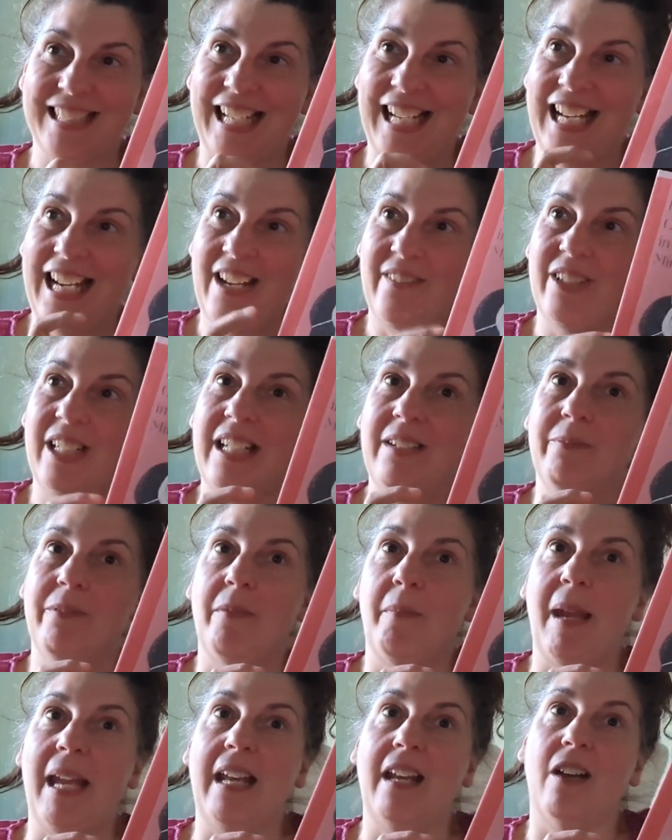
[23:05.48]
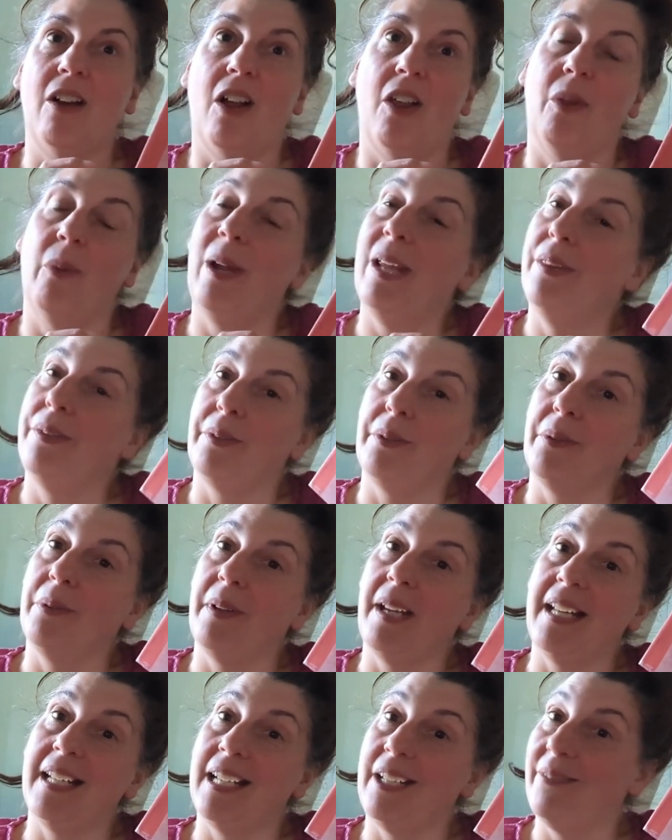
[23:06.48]
haven't even made it all the way through,
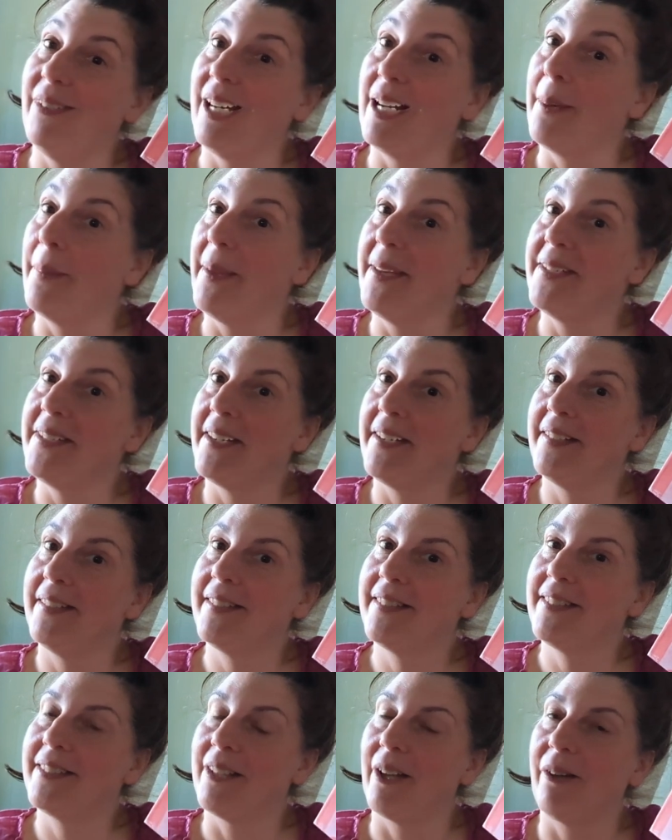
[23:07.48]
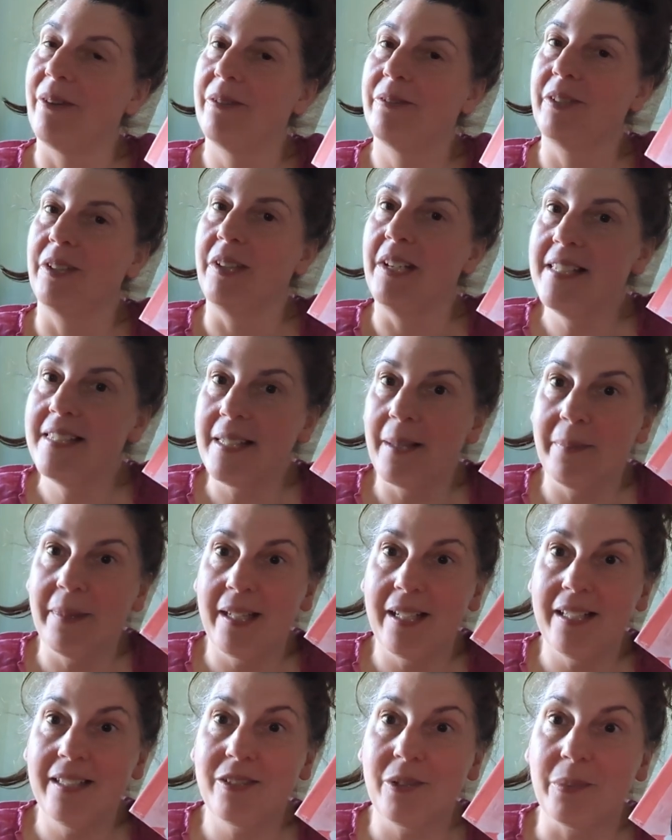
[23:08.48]
and I recommend it. So if you need
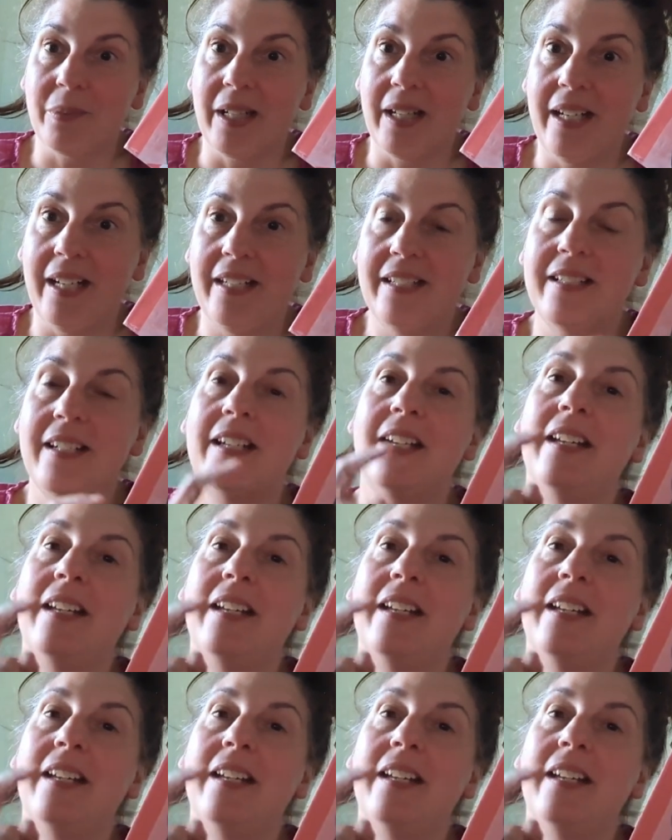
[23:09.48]
something to read,